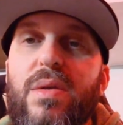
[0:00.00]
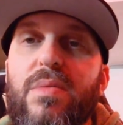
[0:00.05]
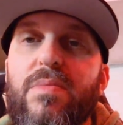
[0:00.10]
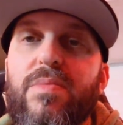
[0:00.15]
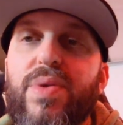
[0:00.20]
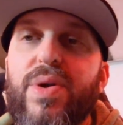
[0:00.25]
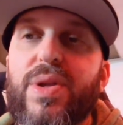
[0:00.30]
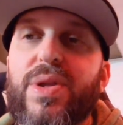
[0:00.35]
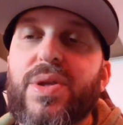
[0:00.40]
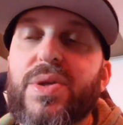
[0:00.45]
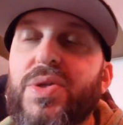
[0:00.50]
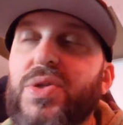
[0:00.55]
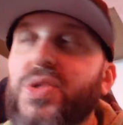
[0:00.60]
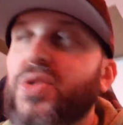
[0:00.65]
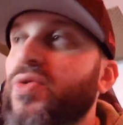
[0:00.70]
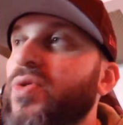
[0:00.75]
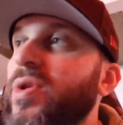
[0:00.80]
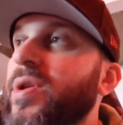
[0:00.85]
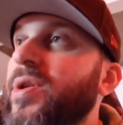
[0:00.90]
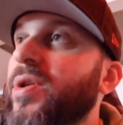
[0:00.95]
but the
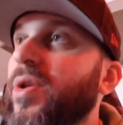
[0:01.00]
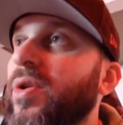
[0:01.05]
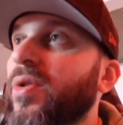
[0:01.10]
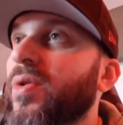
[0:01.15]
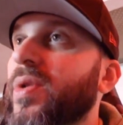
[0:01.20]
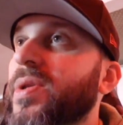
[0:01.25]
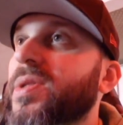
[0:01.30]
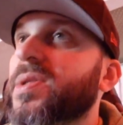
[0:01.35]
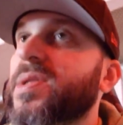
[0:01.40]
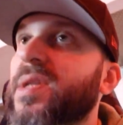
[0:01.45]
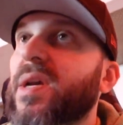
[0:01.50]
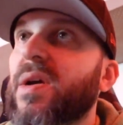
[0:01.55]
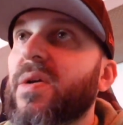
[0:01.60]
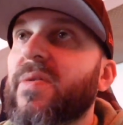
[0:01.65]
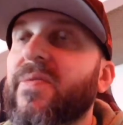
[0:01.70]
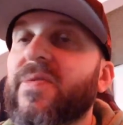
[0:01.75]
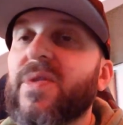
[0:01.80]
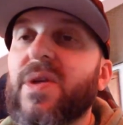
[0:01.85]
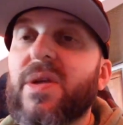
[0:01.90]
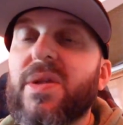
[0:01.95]
studio
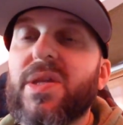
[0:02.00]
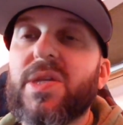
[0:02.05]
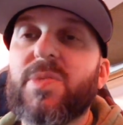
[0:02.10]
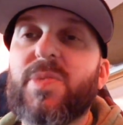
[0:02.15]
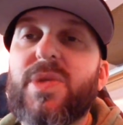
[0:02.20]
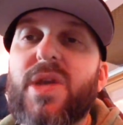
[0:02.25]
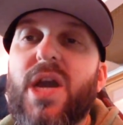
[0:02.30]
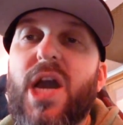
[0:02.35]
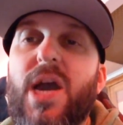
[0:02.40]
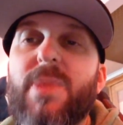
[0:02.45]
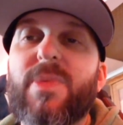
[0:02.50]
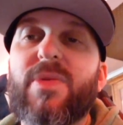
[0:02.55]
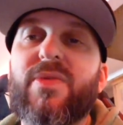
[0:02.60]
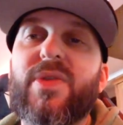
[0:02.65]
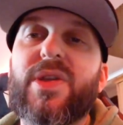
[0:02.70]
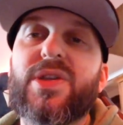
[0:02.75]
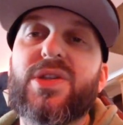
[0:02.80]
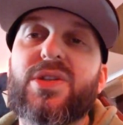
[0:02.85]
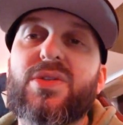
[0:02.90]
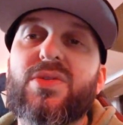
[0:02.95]
itself will at least be
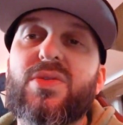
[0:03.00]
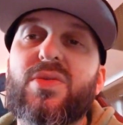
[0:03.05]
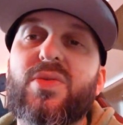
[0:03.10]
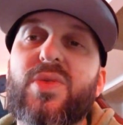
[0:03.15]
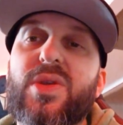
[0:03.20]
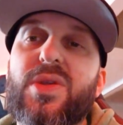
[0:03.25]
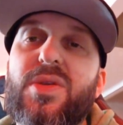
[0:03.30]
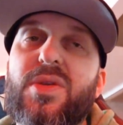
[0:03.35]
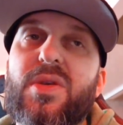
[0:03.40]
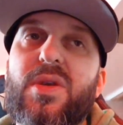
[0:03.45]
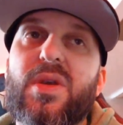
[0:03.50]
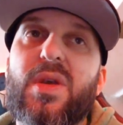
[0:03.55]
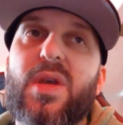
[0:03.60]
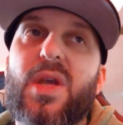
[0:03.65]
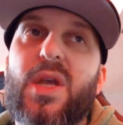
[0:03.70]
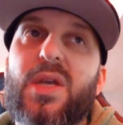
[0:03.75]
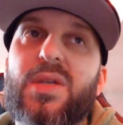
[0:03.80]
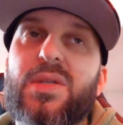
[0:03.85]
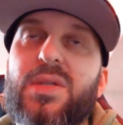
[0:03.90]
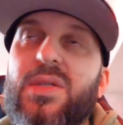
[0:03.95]
operational with
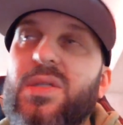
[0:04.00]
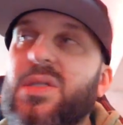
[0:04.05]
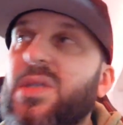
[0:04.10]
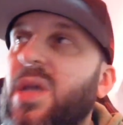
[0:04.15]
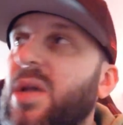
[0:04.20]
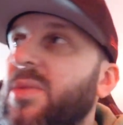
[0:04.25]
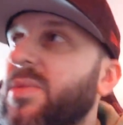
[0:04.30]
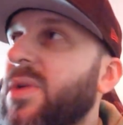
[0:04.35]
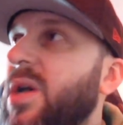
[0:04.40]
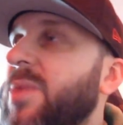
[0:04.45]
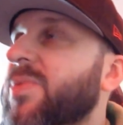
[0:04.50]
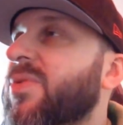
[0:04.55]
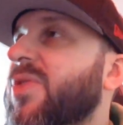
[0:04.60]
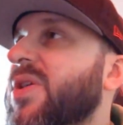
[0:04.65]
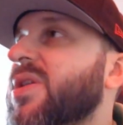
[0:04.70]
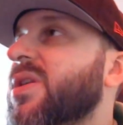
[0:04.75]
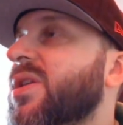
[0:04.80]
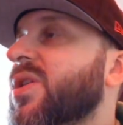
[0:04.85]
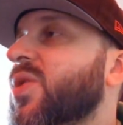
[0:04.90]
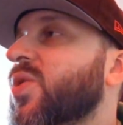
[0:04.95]
some
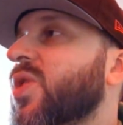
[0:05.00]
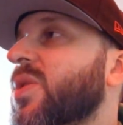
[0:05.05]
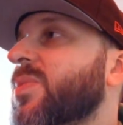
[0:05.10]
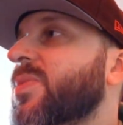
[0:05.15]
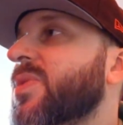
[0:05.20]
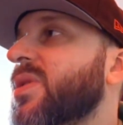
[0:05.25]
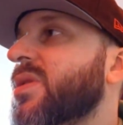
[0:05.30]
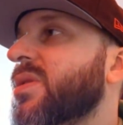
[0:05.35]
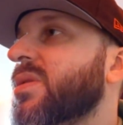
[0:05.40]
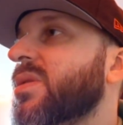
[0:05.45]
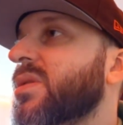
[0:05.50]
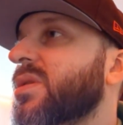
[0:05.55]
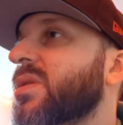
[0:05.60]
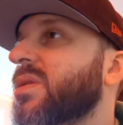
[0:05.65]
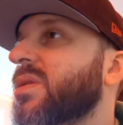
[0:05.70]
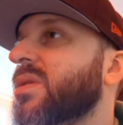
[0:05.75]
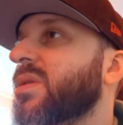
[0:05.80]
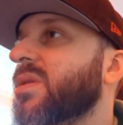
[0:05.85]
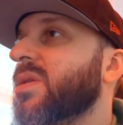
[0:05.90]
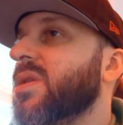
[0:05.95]
upgraded equipment,
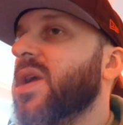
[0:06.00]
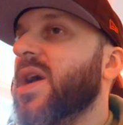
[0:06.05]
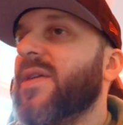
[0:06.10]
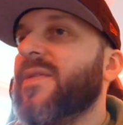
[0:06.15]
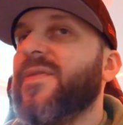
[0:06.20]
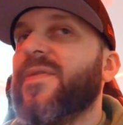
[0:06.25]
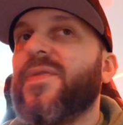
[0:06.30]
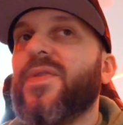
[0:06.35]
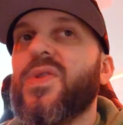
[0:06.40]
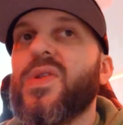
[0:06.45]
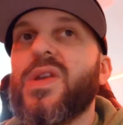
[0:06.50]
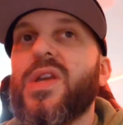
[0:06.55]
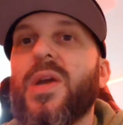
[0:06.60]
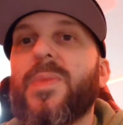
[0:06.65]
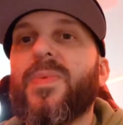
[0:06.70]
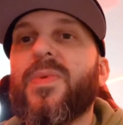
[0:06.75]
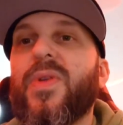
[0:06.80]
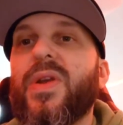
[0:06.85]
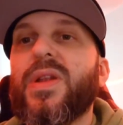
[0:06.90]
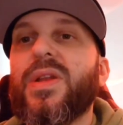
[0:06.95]
not fully
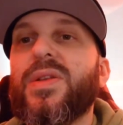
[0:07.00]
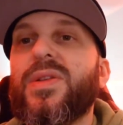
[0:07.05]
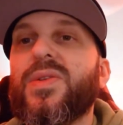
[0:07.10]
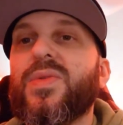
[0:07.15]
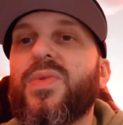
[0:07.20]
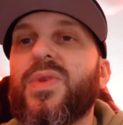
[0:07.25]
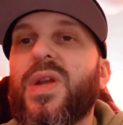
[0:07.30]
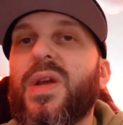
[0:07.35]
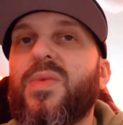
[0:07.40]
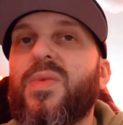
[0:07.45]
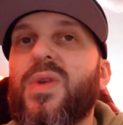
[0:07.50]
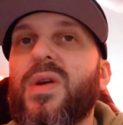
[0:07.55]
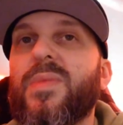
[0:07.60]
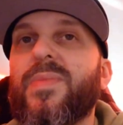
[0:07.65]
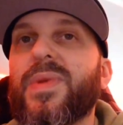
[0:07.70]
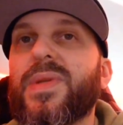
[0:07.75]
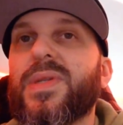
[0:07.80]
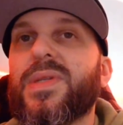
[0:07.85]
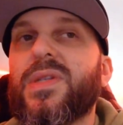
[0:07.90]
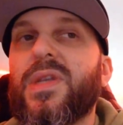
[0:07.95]
upgraded to what I want,
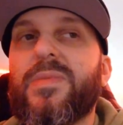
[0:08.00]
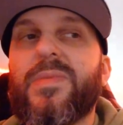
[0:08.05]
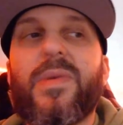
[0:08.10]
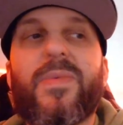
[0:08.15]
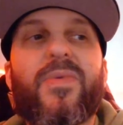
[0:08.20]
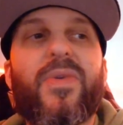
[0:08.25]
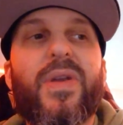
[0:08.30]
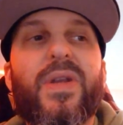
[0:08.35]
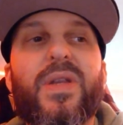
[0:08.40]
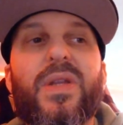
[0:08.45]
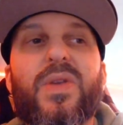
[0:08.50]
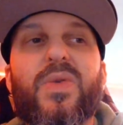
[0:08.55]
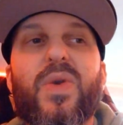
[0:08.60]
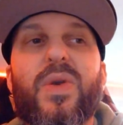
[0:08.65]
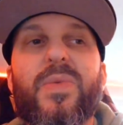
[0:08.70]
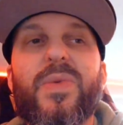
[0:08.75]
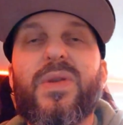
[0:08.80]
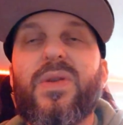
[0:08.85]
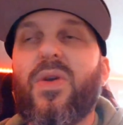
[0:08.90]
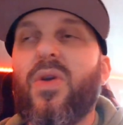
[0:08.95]
but some upgraded
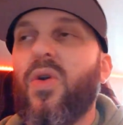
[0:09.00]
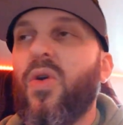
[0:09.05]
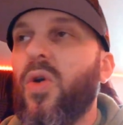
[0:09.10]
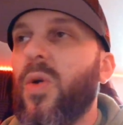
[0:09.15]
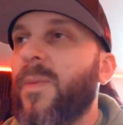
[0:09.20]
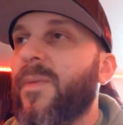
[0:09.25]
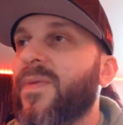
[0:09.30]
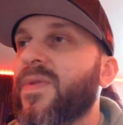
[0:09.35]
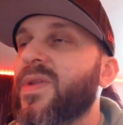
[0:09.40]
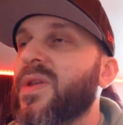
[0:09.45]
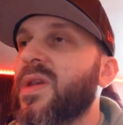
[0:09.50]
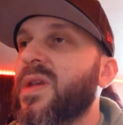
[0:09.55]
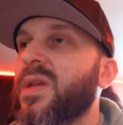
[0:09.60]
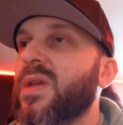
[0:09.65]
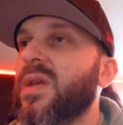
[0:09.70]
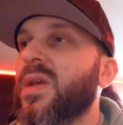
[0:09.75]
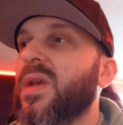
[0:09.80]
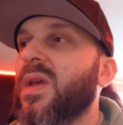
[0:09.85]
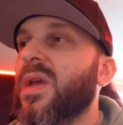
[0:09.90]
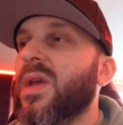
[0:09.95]
equipment, hopefully
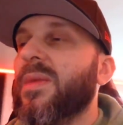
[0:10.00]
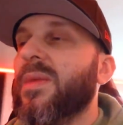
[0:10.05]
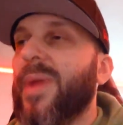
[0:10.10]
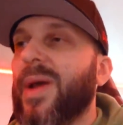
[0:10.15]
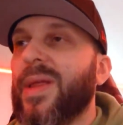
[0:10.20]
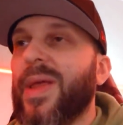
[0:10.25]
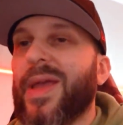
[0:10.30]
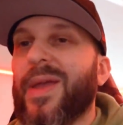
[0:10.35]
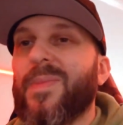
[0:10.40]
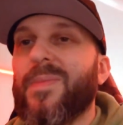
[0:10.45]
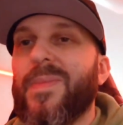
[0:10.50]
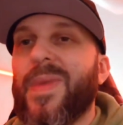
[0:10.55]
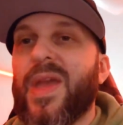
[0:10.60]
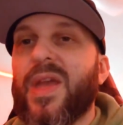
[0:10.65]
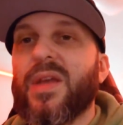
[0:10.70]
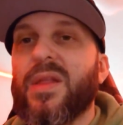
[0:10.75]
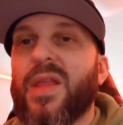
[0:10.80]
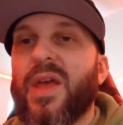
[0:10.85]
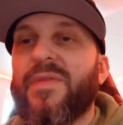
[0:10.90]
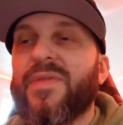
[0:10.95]
by like May
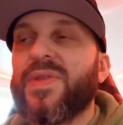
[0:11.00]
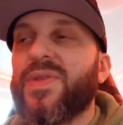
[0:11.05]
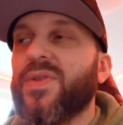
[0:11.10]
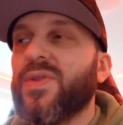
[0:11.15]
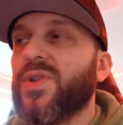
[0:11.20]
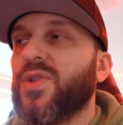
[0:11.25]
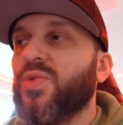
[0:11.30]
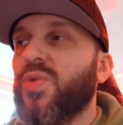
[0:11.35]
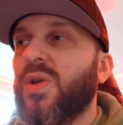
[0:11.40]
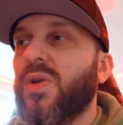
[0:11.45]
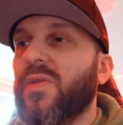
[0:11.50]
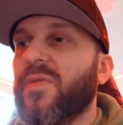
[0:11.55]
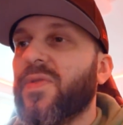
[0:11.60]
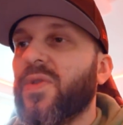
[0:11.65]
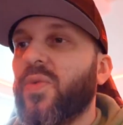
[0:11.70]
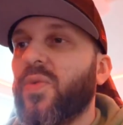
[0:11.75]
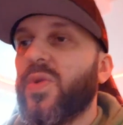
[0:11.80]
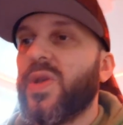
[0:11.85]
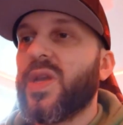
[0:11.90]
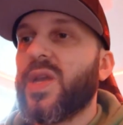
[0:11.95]
11th or 12th,
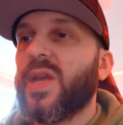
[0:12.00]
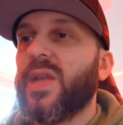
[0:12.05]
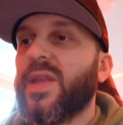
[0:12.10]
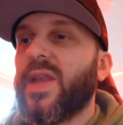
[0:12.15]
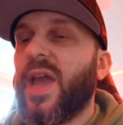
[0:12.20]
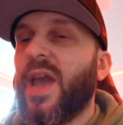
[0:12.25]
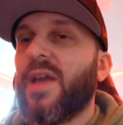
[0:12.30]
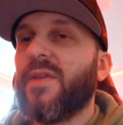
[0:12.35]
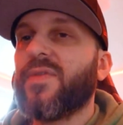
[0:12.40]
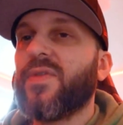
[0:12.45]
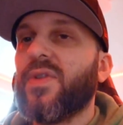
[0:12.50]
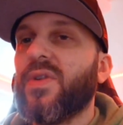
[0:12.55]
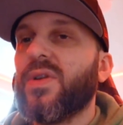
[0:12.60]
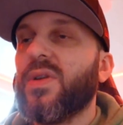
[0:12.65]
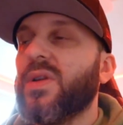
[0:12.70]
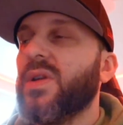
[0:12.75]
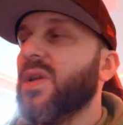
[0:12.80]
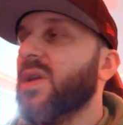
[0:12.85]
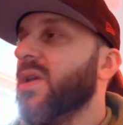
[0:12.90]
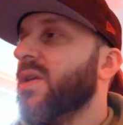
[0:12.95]
the weekend
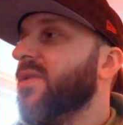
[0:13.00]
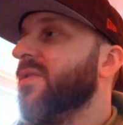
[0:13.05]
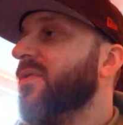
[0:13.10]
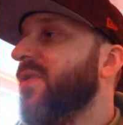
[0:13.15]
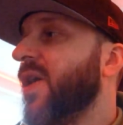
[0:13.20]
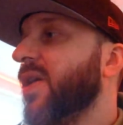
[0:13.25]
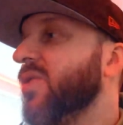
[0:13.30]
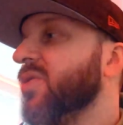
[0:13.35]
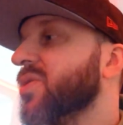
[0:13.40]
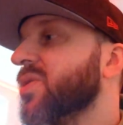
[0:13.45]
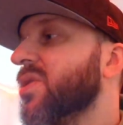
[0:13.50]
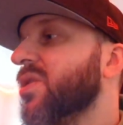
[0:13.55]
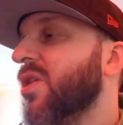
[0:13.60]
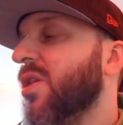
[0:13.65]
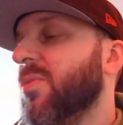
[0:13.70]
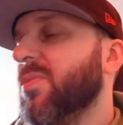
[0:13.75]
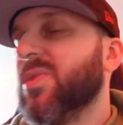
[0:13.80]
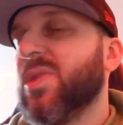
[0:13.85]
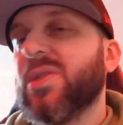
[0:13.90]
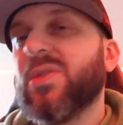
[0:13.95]
after FiOS
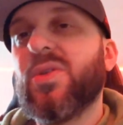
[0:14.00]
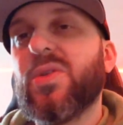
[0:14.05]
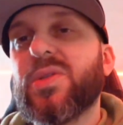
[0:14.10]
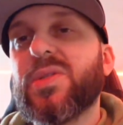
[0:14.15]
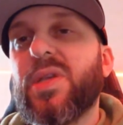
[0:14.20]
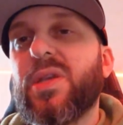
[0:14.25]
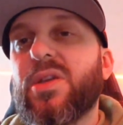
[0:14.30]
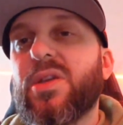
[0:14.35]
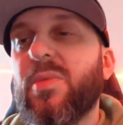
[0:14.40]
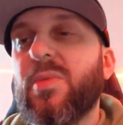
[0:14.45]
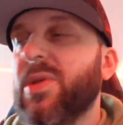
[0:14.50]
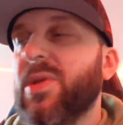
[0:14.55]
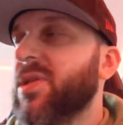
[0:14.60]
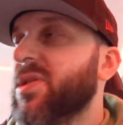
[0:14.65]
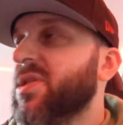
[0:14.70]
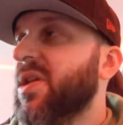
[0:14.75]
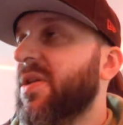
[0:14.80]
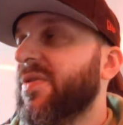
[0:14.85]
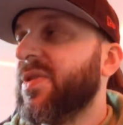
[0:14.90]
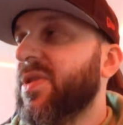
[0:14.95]
comes, as long as they come on the
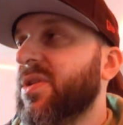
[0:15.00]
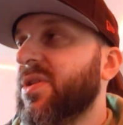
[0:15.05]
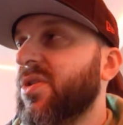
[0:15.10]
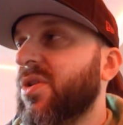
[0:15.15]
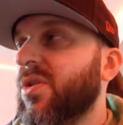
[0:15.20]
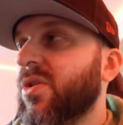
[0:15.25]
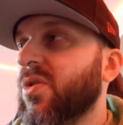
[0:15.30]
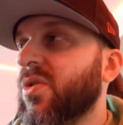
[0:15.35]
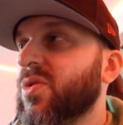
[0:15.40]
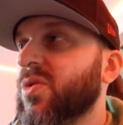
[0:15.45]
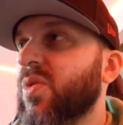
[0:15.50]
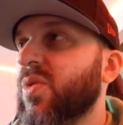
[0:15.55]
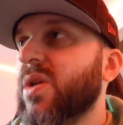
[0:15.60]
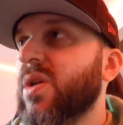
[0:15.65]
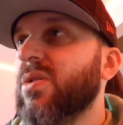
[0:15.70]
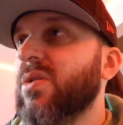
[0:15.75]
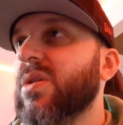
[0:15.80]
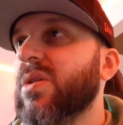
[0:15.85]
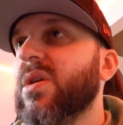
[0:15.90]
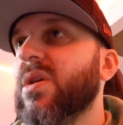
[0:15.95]
7th and all goes
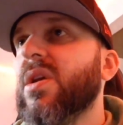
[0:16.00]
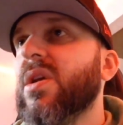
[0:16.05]
well,